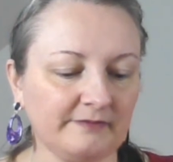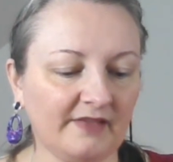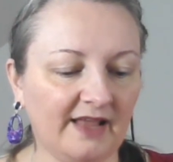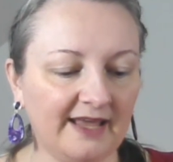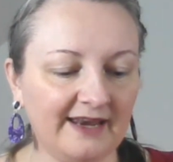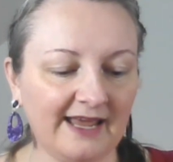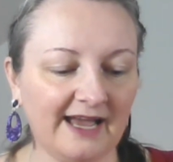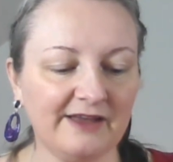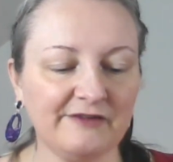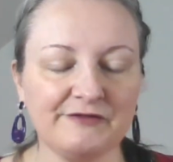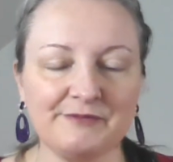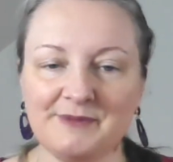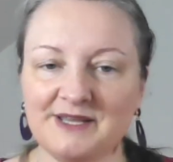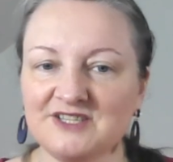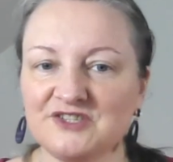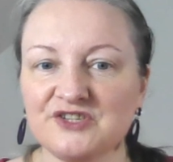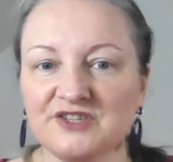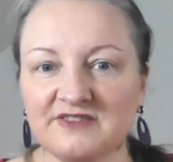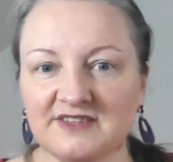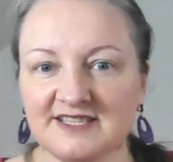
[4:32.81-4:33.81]
And I've
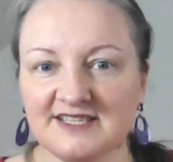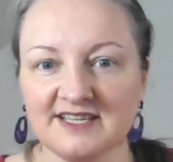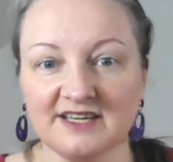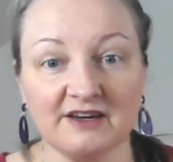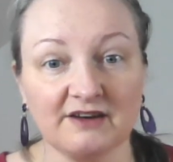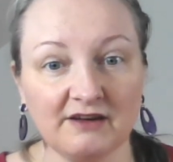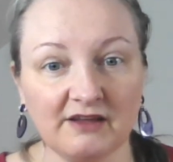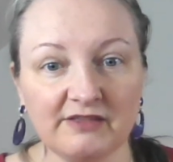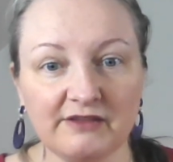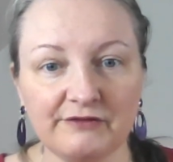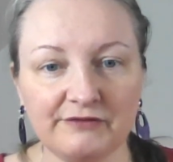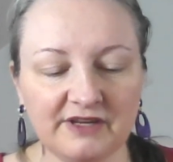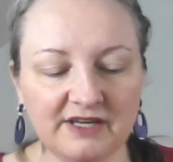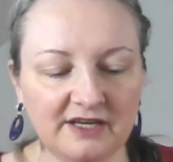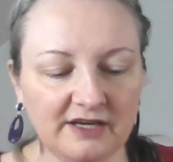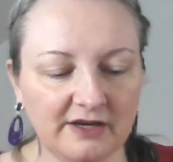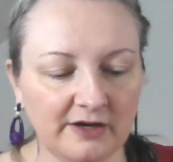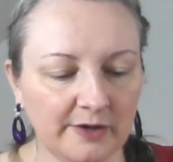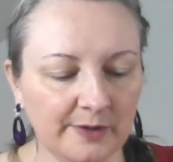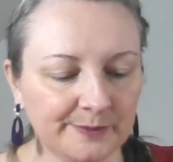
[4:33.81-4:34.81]
mentioned this in another
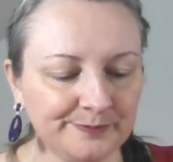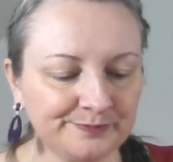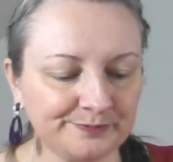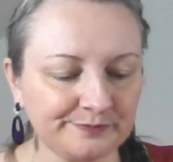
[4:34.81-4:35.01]
video